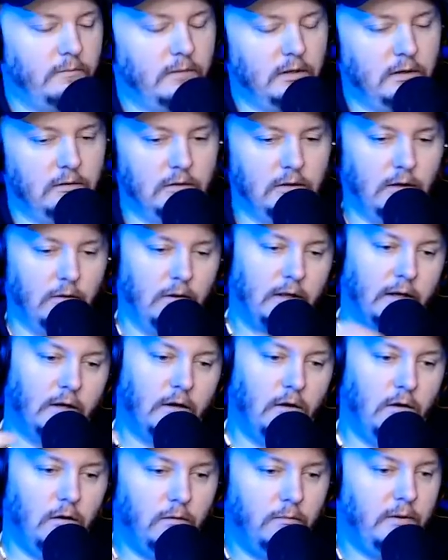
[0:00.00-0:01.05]
And they were like,
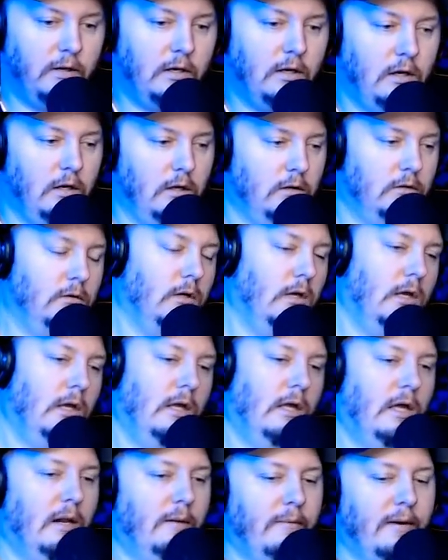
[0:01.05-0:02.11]
oh, my God.
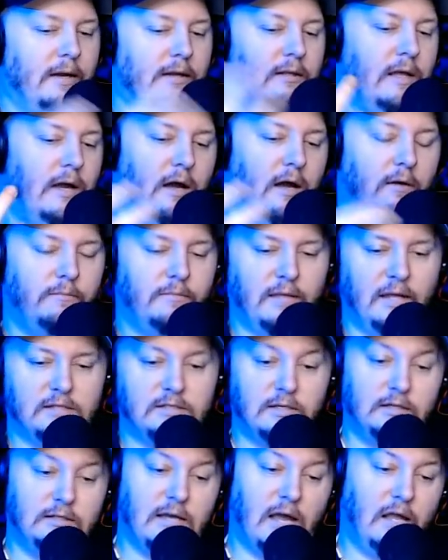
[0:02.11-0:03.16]
And I'm like, no, that's
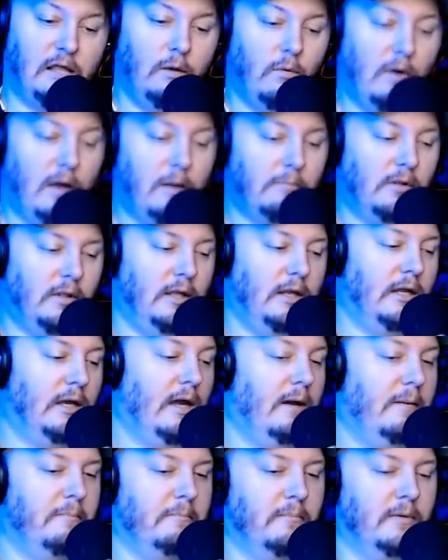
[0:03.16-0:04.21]
exactly why I'm cleaning
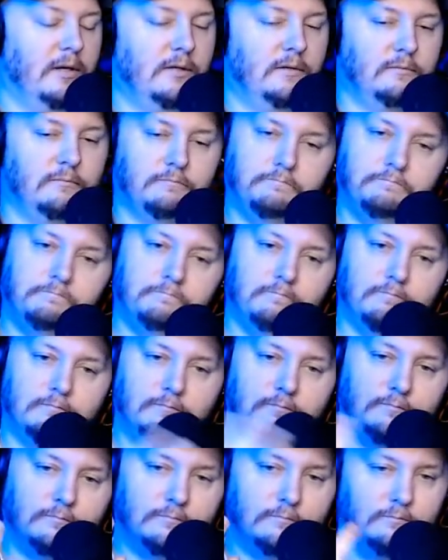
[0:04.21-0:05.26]
up. But
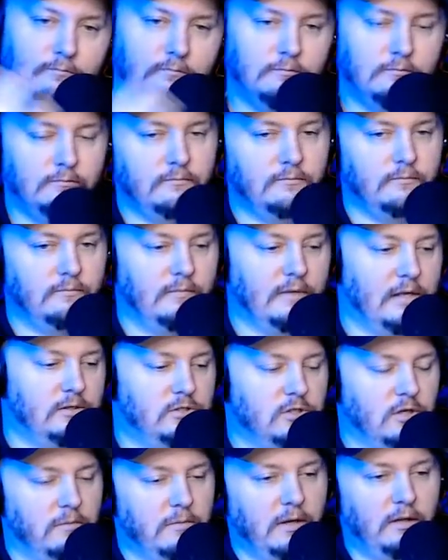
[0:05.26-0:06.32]
that
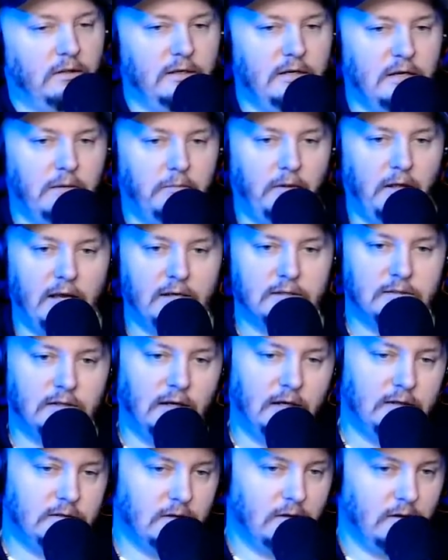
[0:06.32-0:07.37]
should have been cleaned up last
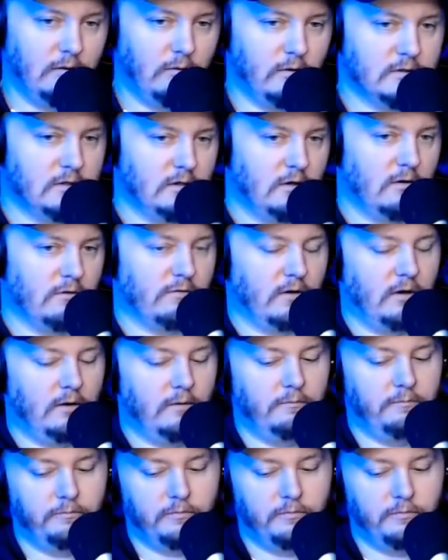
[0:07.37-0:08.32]
night, so it wasn't your fault.